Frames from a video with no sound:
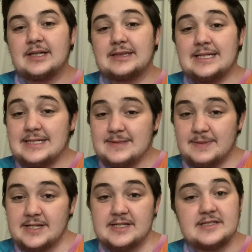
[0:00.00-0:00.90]
These
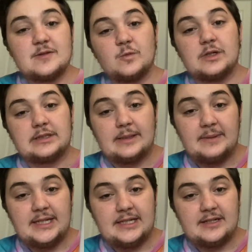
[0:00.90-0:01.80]
pins were
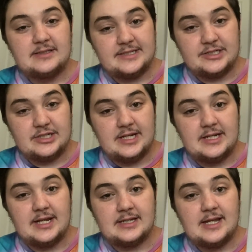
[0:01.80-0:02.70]
limited edition
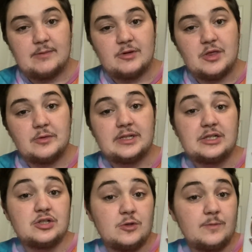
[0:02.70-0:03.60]
and came with only
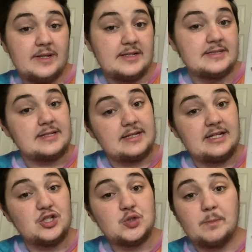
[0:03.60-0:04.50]
2 pins in
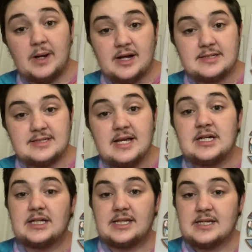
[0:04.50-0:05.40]
each box.
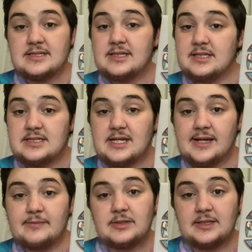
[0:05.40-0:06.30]
Guests at the
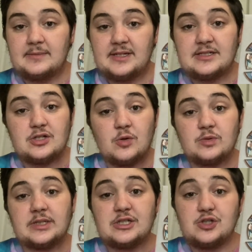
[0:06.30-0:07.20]
time were limited to
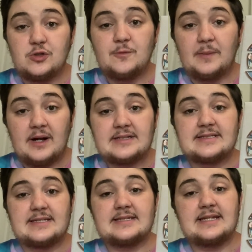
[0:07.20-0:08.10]
only 2
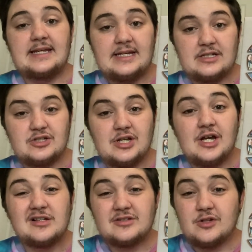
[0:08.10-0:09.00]
boxes each.
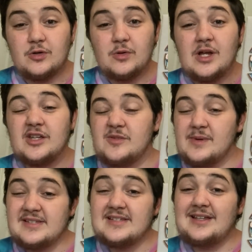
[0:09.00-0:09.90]
So you
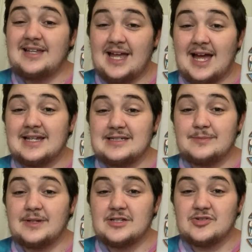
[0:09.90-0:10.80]
basically had to
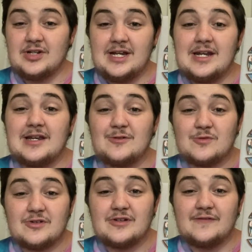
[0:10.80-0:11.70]
pin trade in
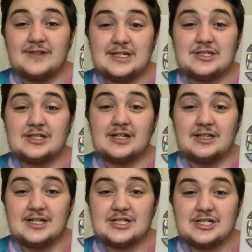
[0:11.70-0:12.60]
order to finish the
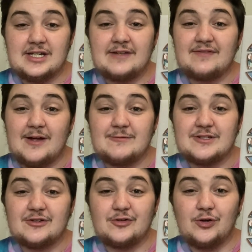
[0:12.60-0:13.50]
collection if that was
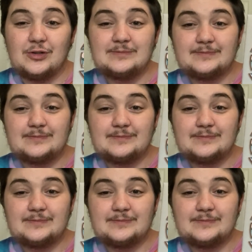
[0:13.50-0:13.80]
your goal.